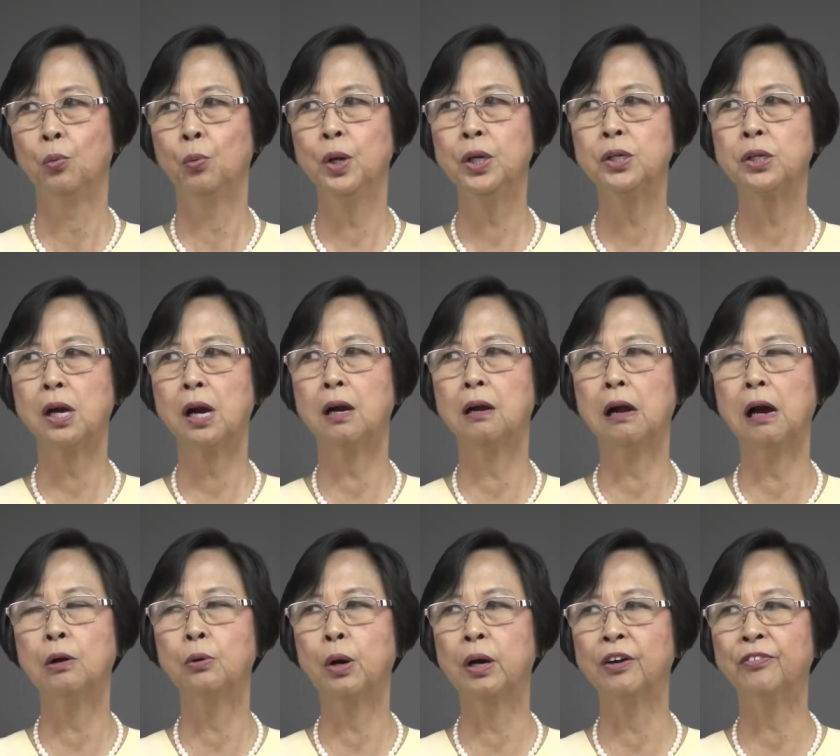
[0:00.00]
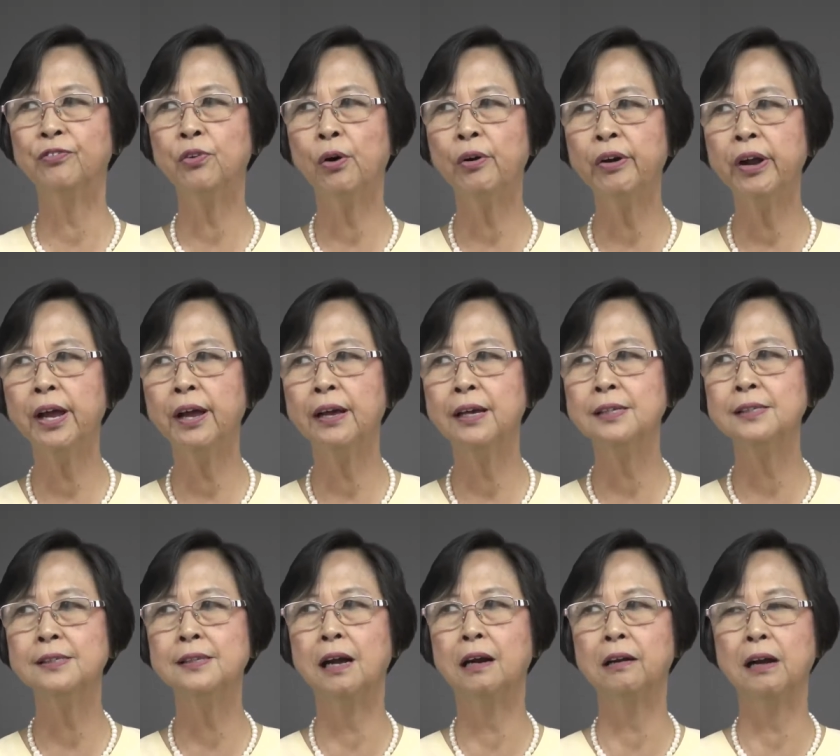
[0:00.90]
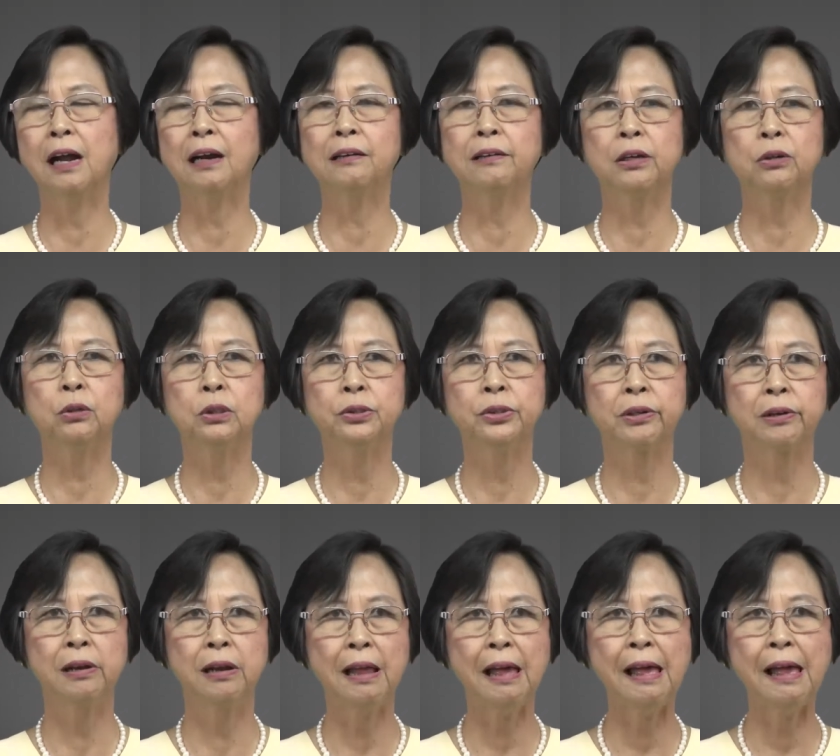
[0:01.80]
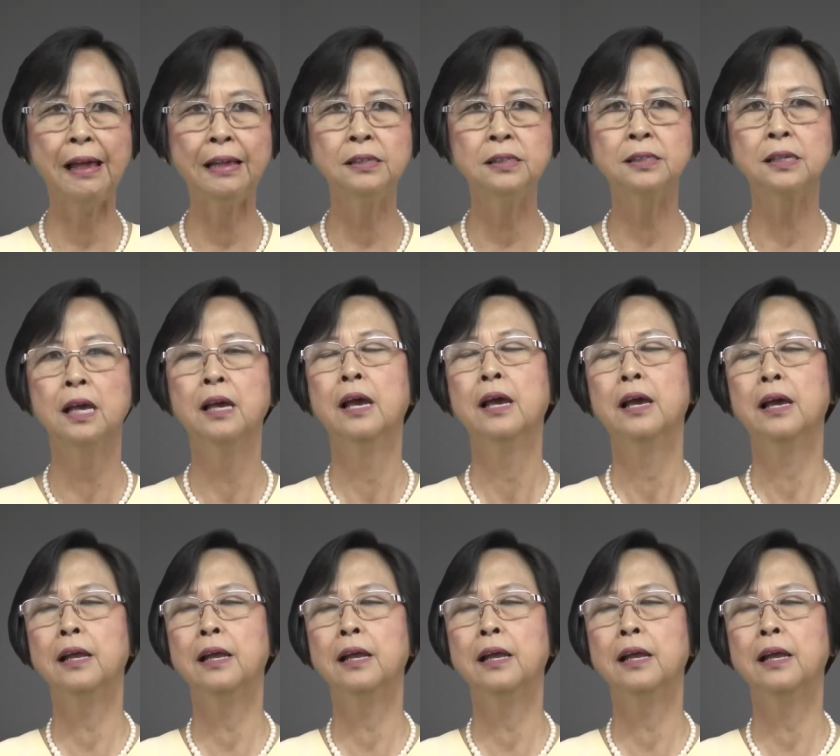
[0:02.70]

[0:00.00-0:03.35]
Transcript: which are our forests, our agricultural lands,